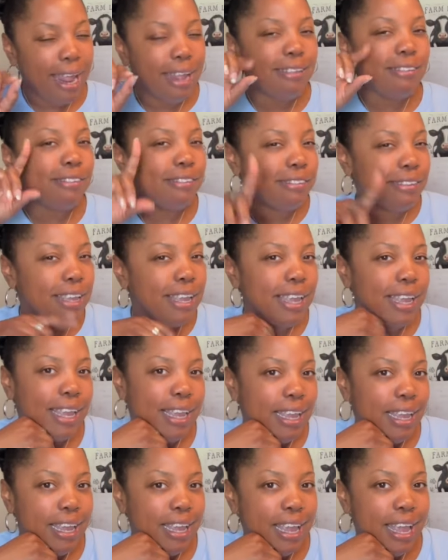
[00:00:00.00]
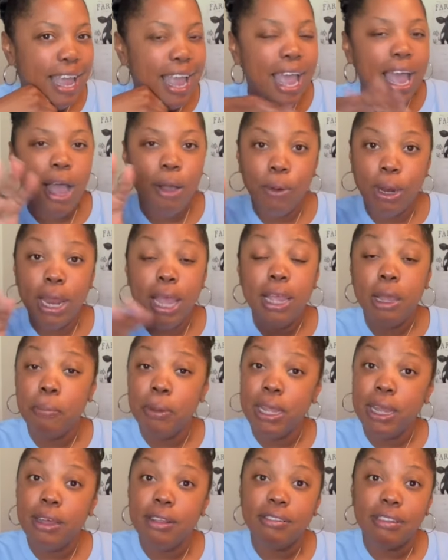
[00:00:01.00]
and see how I like it
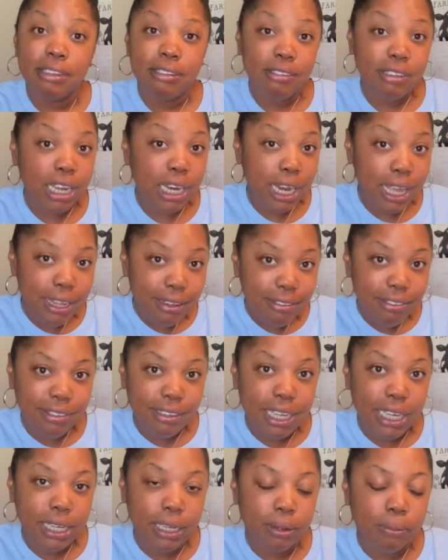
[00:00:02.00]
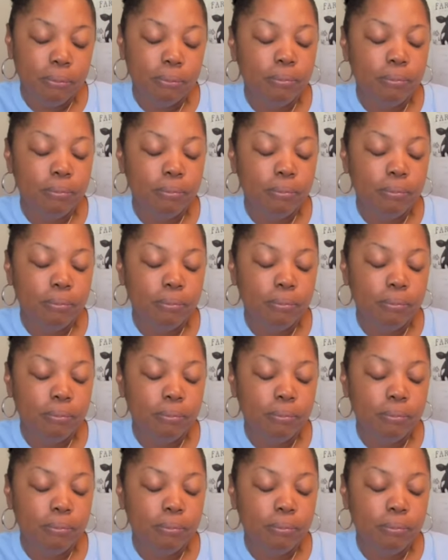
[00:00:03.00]
because it's cleansing.